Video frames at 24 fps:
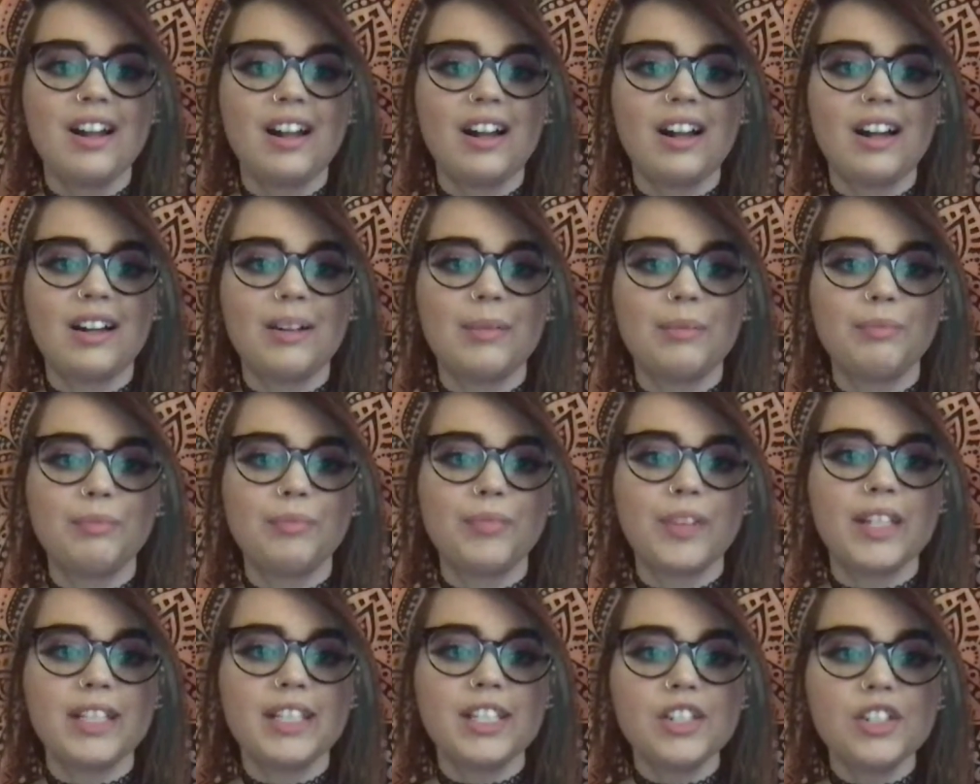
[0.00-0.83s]

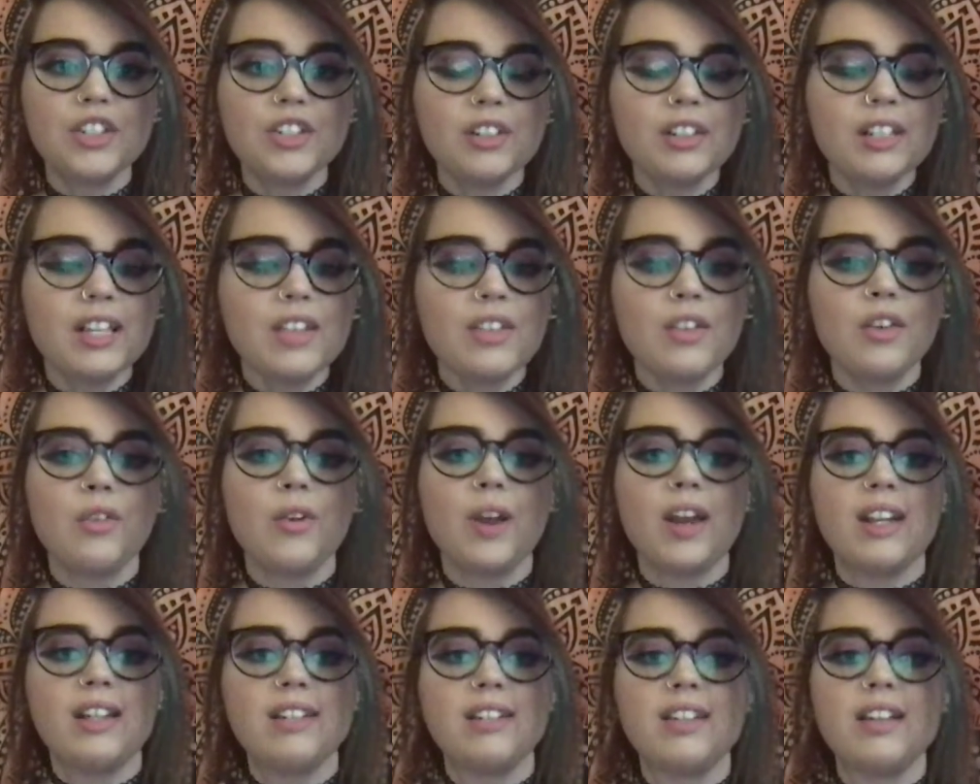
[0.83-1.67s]
Additionally, the
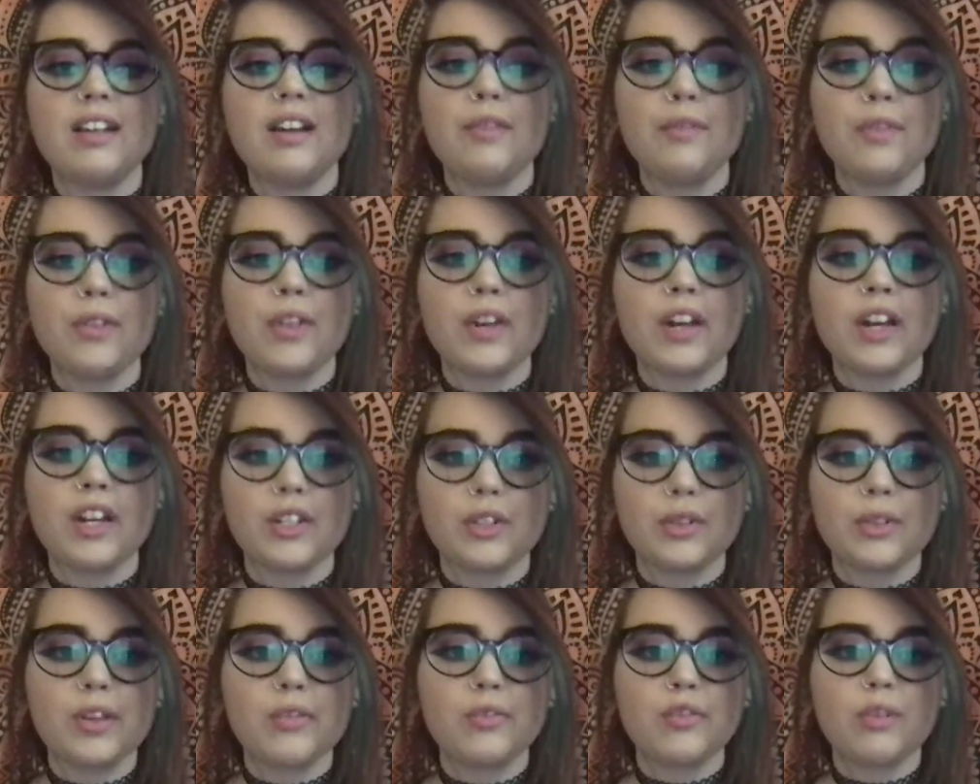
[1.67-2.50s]
grading scale for the
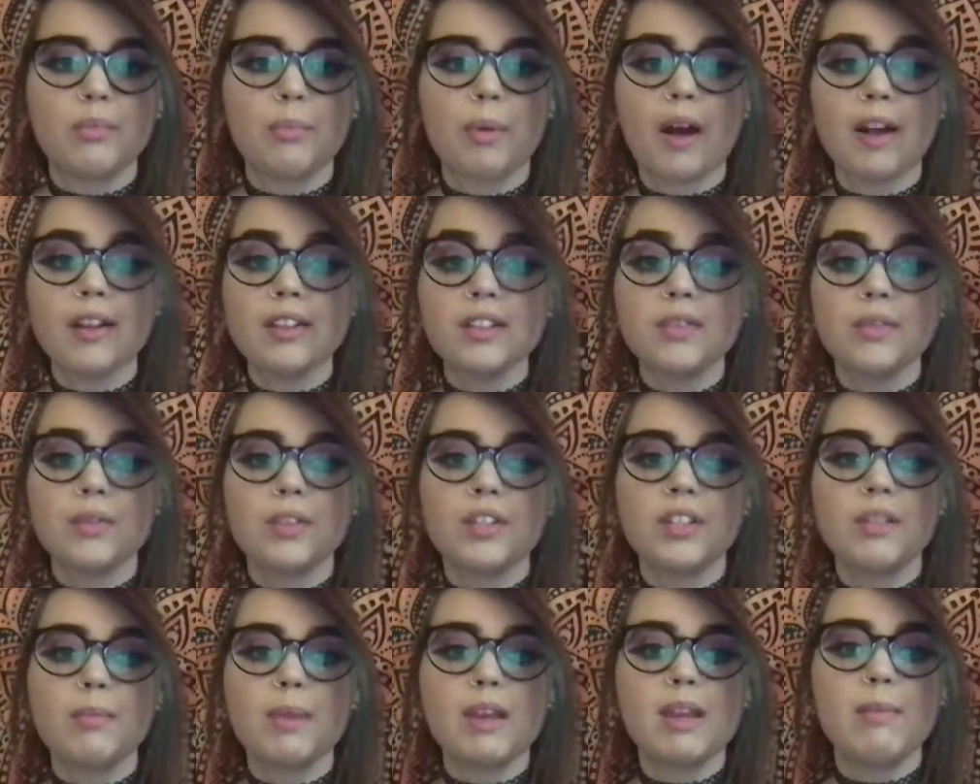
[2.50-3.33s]
country's response for
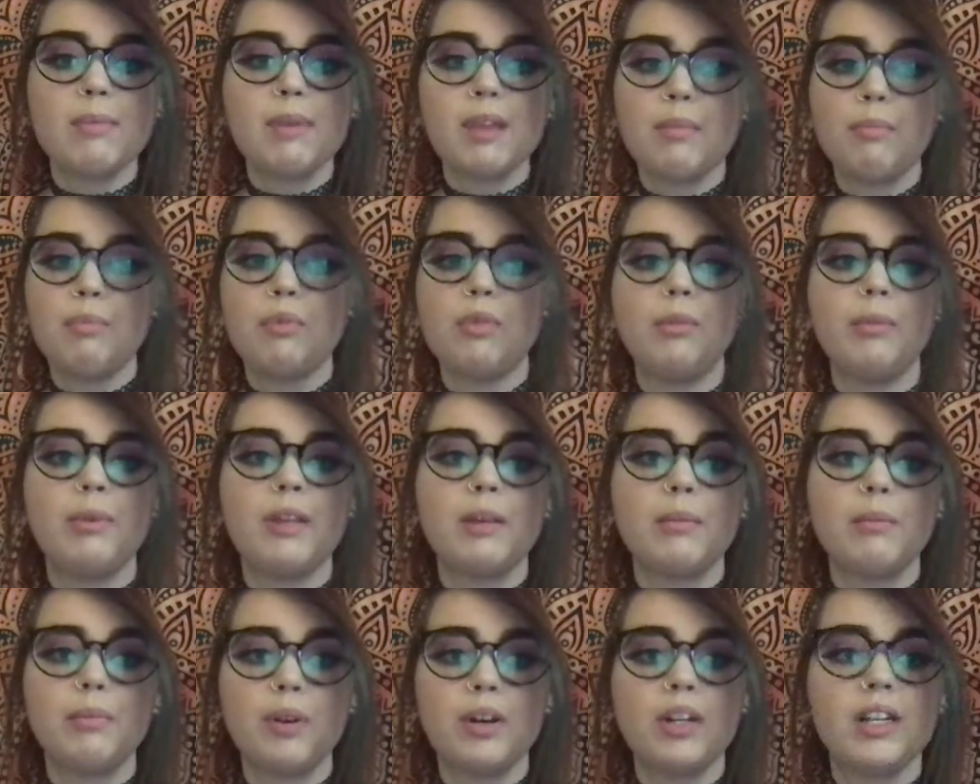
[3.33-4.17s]
this many people
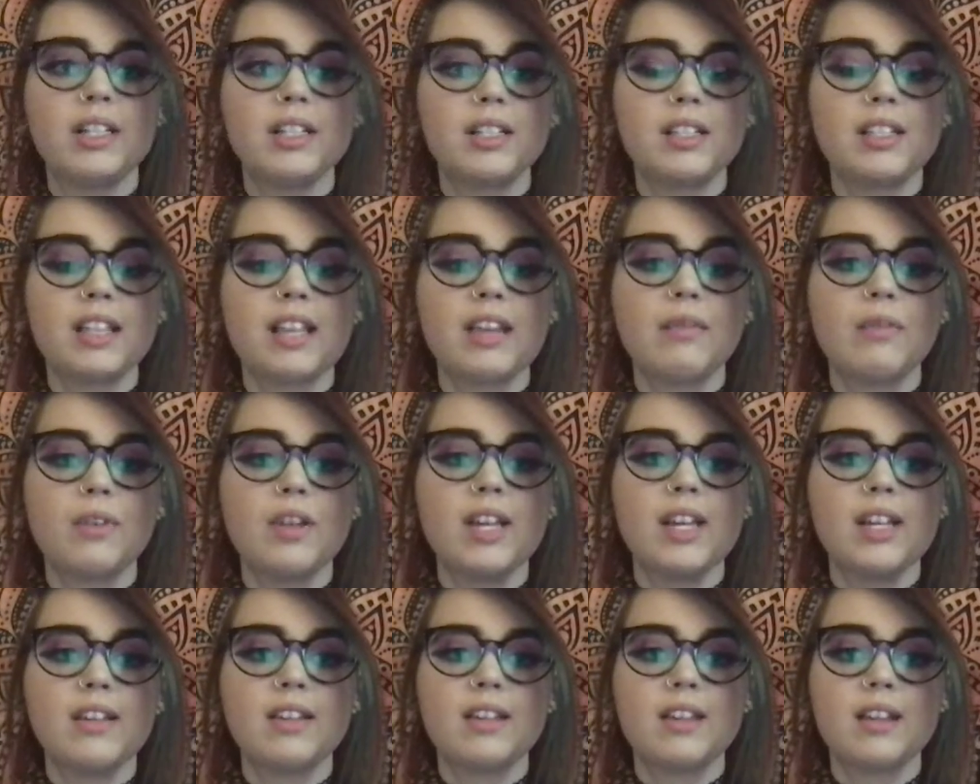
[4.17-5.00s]
being put into
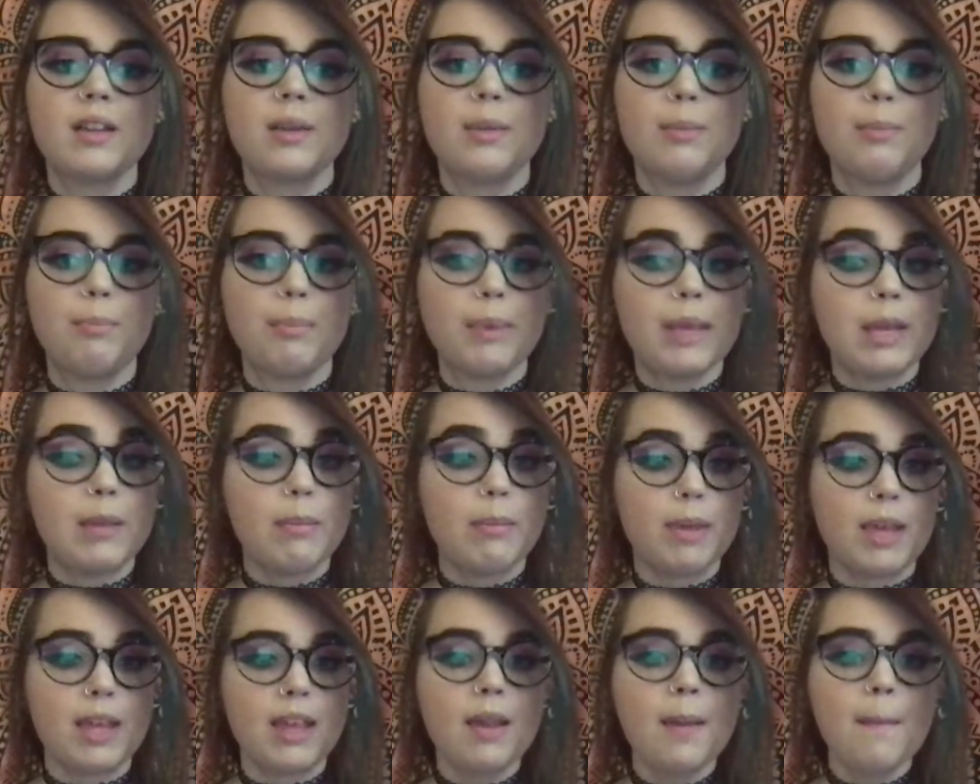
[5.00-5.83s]
slavery is a
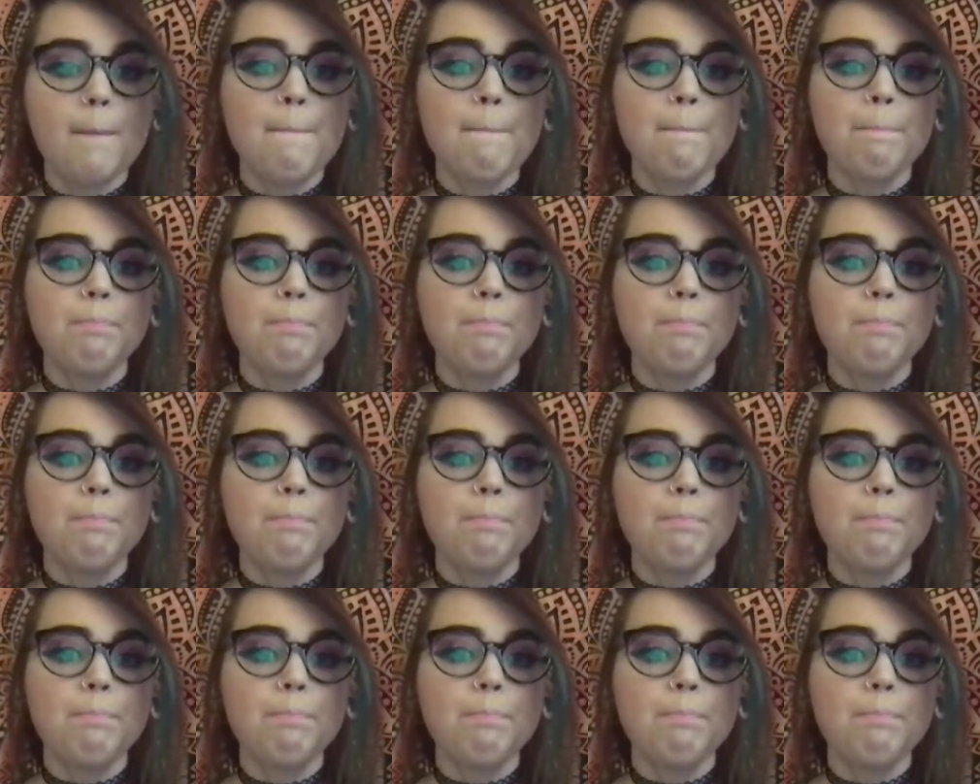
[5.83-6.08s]
BB,